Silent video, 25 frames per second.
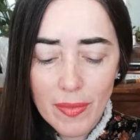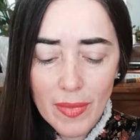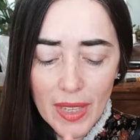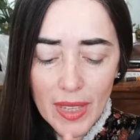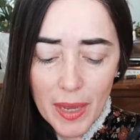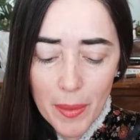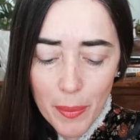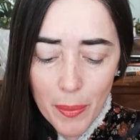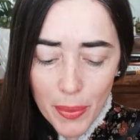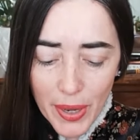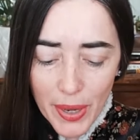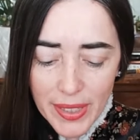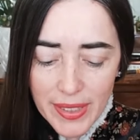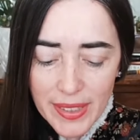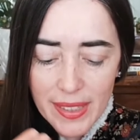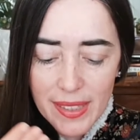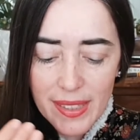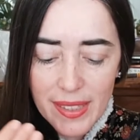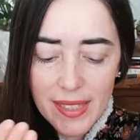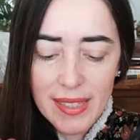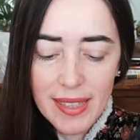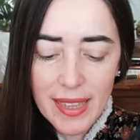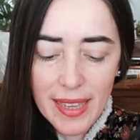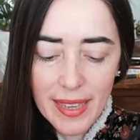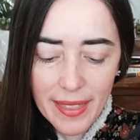And
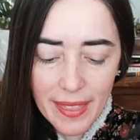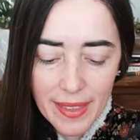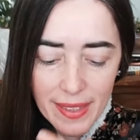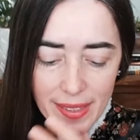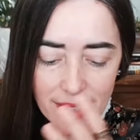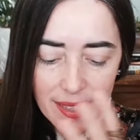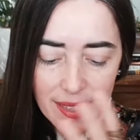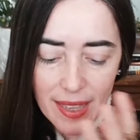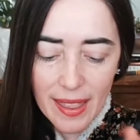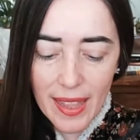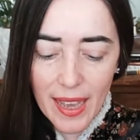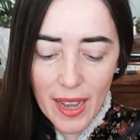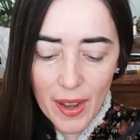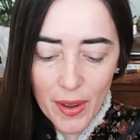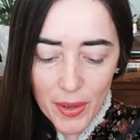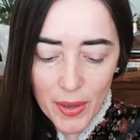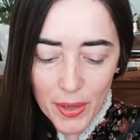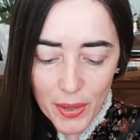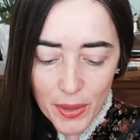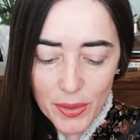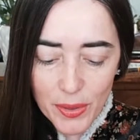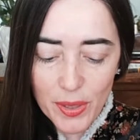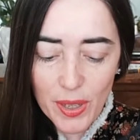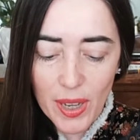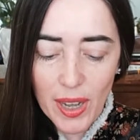practices like this allow
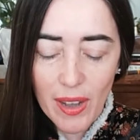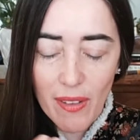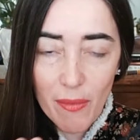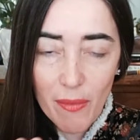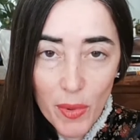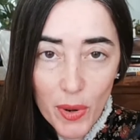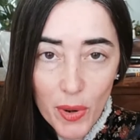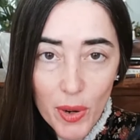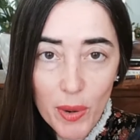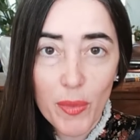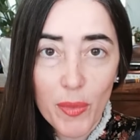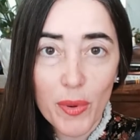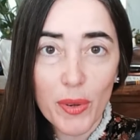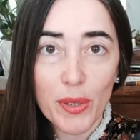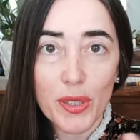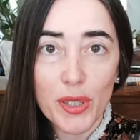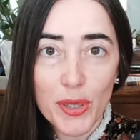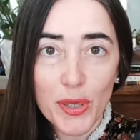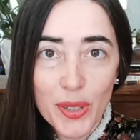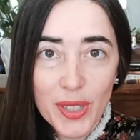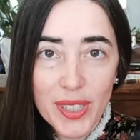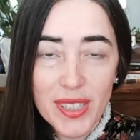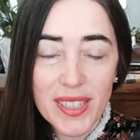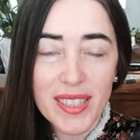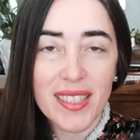you to have more and more
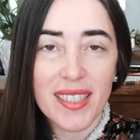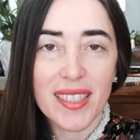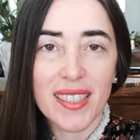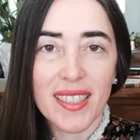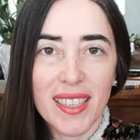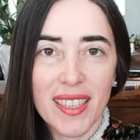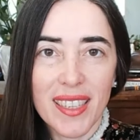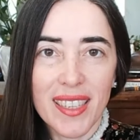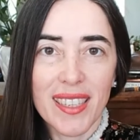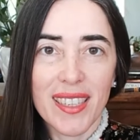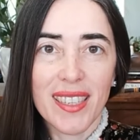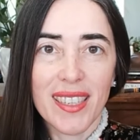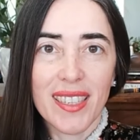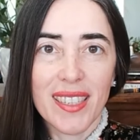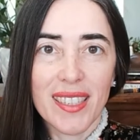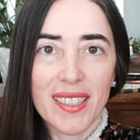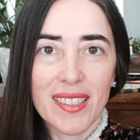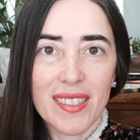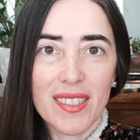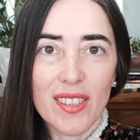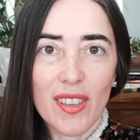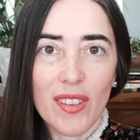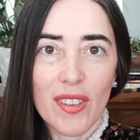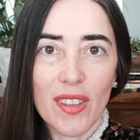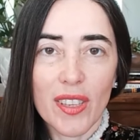choice.
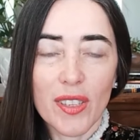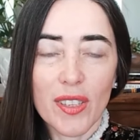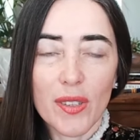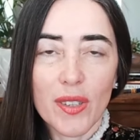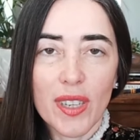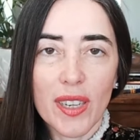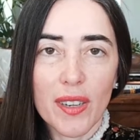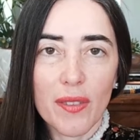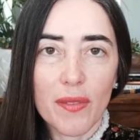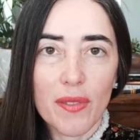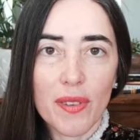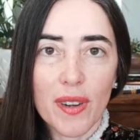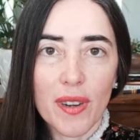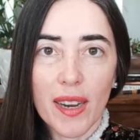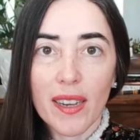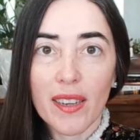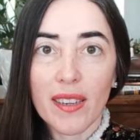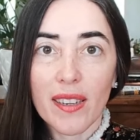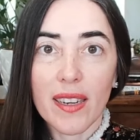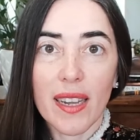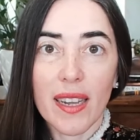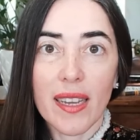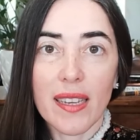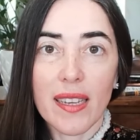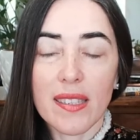So then you can
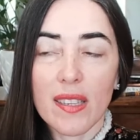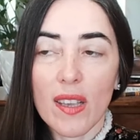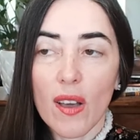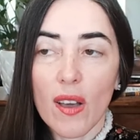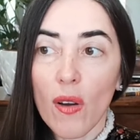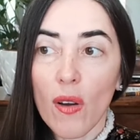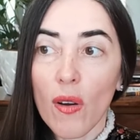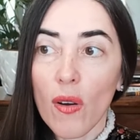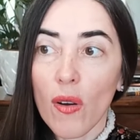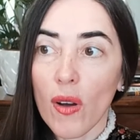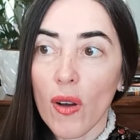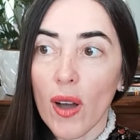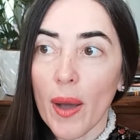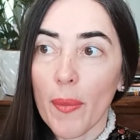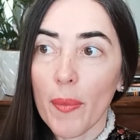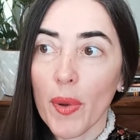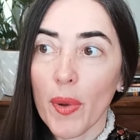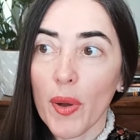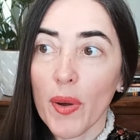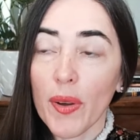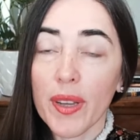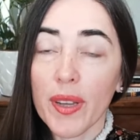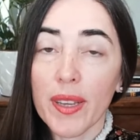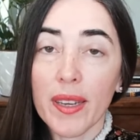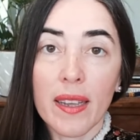recognize, oh, I'm
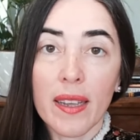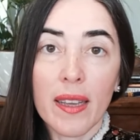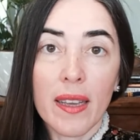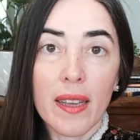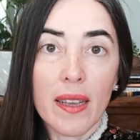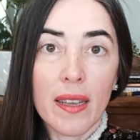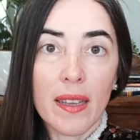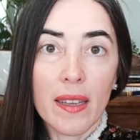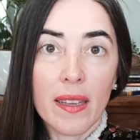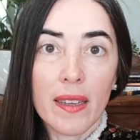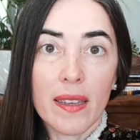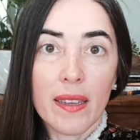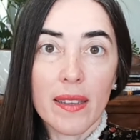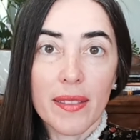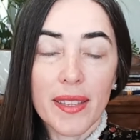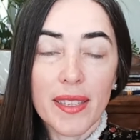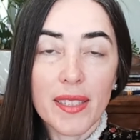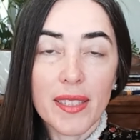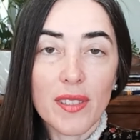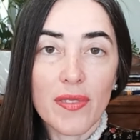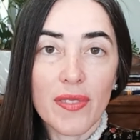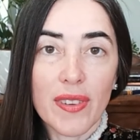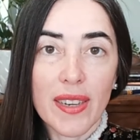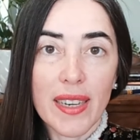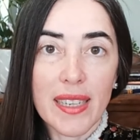going
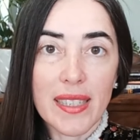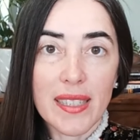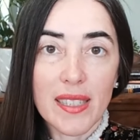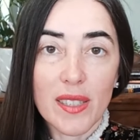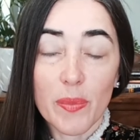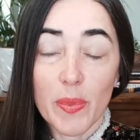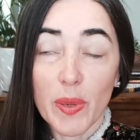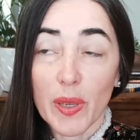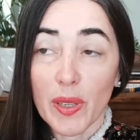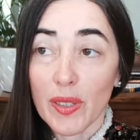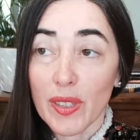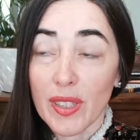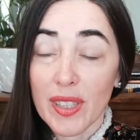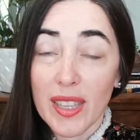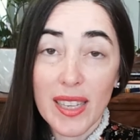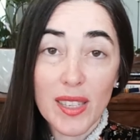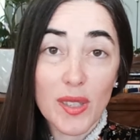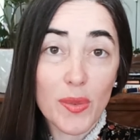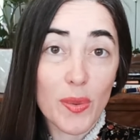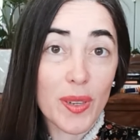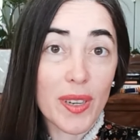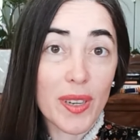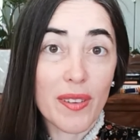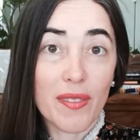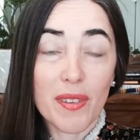this fast because
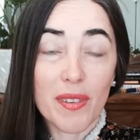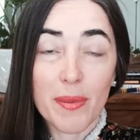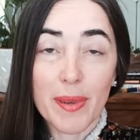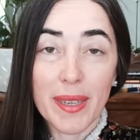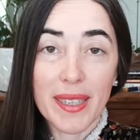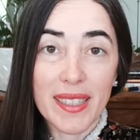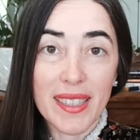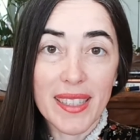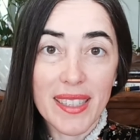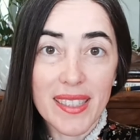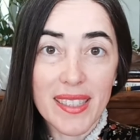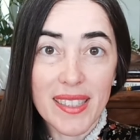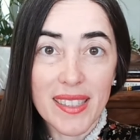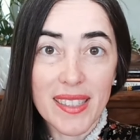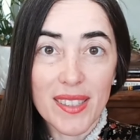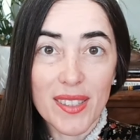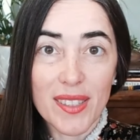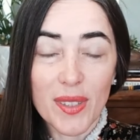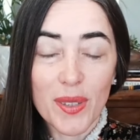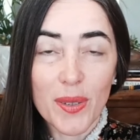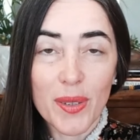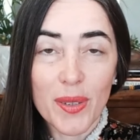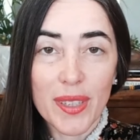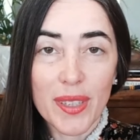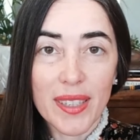that's what everybody else is
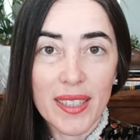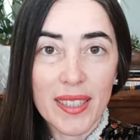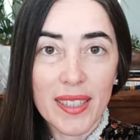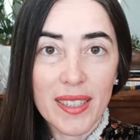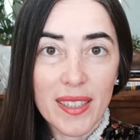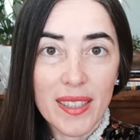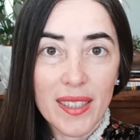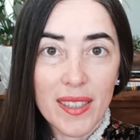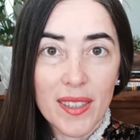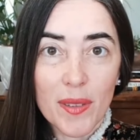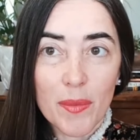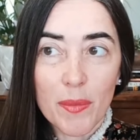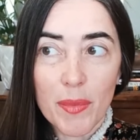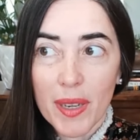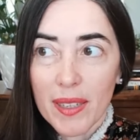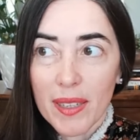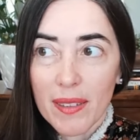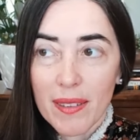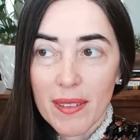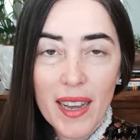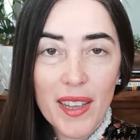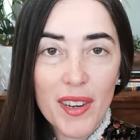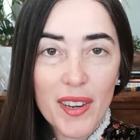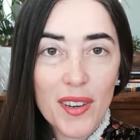doing, but I